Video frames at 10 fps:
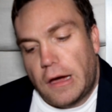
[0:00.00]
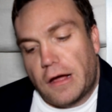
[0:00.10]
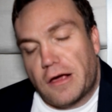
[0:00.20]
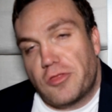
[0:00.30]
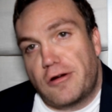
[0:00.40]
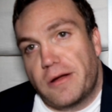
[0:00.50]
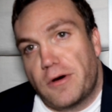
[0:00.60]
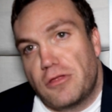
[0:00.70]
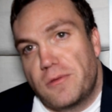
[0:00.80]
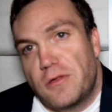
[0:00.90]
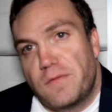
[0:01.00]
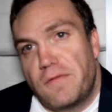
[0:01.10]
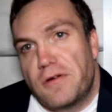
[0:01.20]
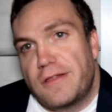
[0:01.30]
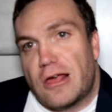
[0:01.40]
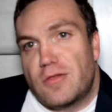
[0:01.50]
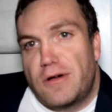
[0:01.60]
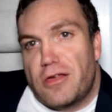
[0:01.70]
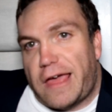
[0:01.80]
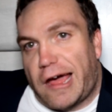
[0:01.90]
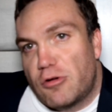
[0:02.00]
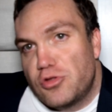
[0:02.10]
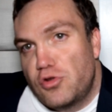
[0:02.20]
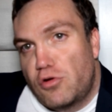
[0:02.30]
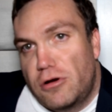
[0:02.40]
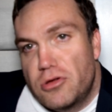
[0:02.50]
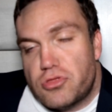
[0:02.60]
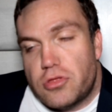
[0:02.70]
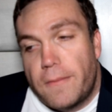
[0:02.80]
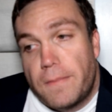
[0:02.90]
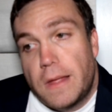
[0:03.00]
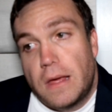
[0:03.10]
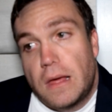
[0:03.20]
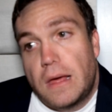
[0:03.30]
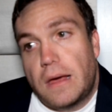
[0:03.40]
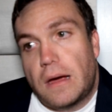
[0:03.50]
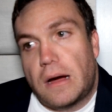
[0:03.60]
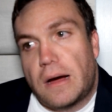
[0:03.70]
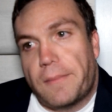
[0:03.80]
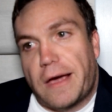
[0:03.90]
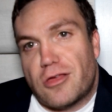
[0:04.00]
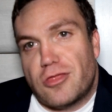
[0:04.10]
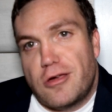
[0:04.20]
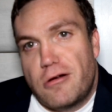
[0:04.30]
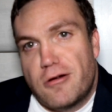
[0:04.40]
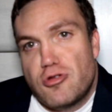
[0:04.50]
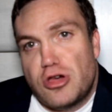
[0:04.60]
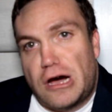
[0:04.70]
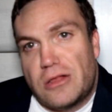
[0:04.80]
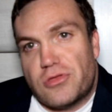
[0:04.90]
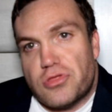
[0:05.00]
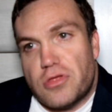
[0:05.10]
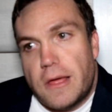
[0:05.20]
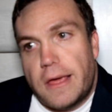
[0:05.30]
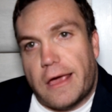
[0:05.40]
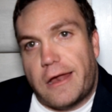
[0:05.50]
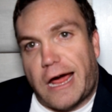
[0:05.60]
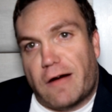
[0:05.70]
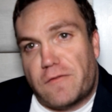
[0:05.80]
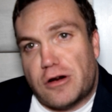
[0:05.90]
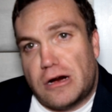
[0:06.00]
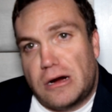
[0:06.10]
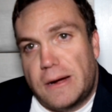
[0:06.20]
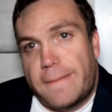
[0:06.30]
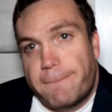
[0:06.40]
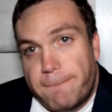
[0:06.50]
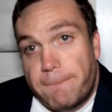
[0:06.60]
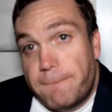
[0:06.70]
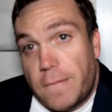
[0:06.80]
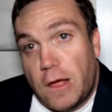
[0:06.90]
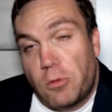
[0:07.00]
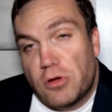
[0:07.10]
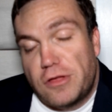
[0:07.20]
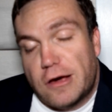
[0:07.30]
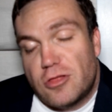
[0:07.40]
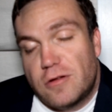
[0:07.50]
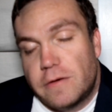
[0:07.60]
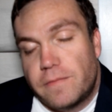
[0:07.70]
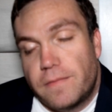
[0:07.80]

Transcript: Considering most of this movie takes place outdoors, exterior shots in Africa, it looks excellent.